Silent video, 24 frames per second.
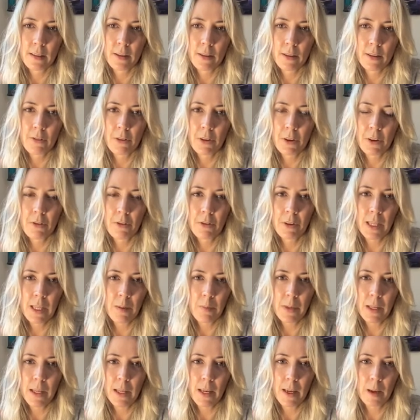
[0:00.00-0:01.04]
of not really
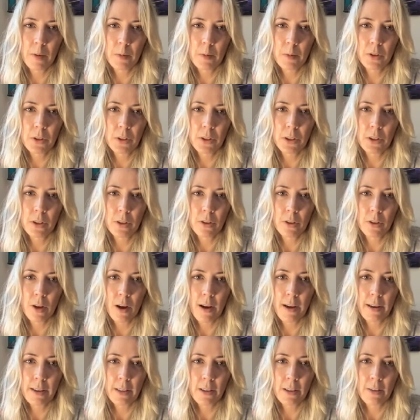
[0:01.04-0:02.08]
being able to
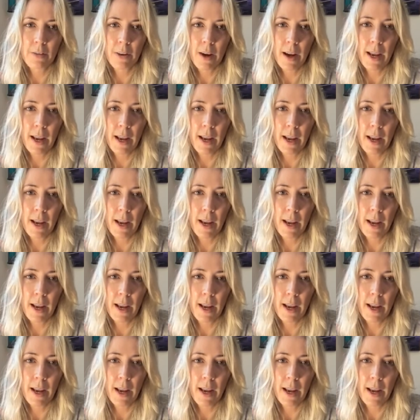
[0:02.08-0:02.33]
ask for